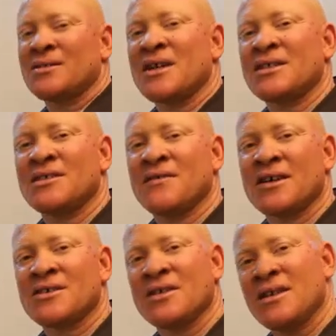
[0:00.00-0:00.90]

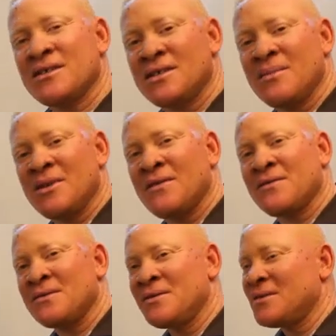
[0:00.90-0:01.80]
satisfaction at the same
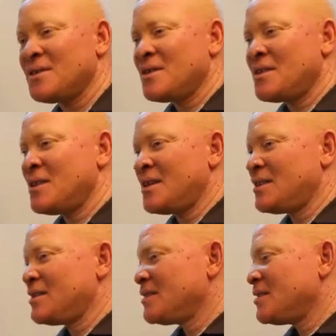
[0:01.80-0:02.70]
level,
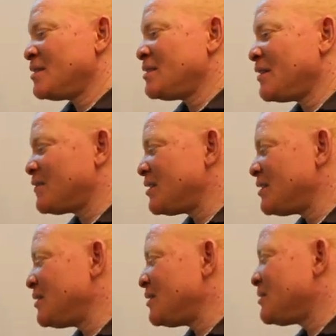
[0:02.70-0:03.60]
then
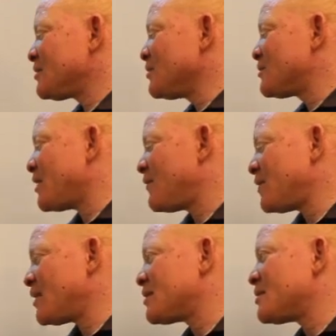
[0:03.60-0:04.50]
definitely it's going to
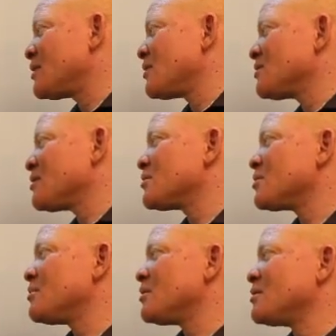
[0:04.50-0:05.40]
affect the
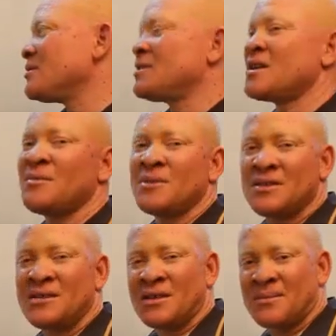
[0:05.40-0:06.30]
consumption bundles. It can be
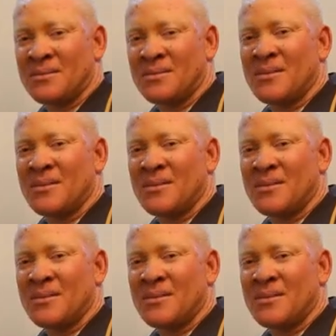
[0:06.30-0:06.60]
the same.